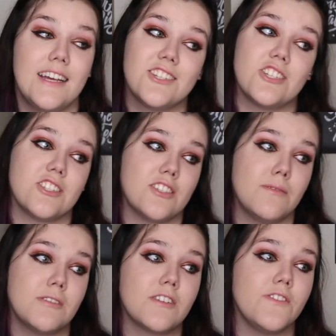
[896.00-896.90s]
It's just
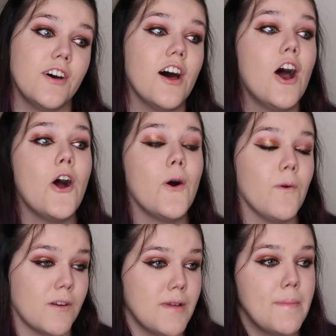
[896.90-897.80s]
so beautiful.
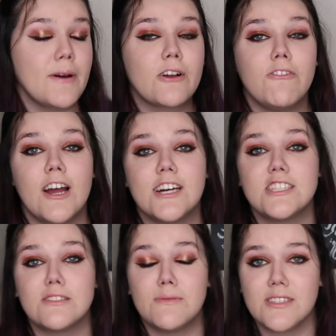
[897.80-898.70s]
One of my book
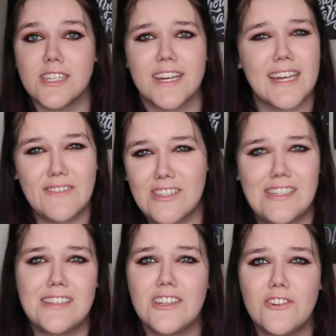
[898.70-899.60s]
friends was like, have you
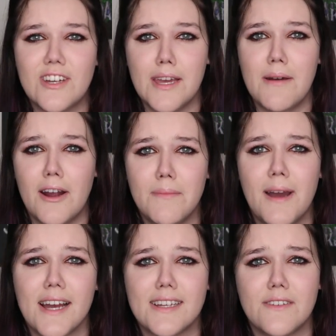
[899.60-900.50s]
seen the UK
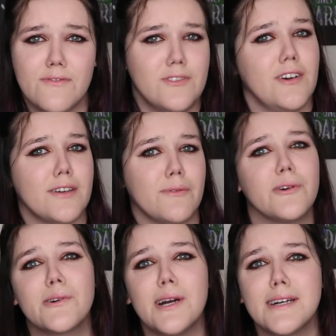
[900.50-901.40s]
hardback if you like
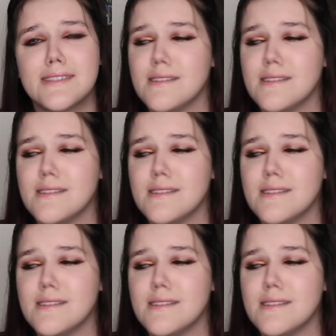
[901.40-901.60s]
war cross?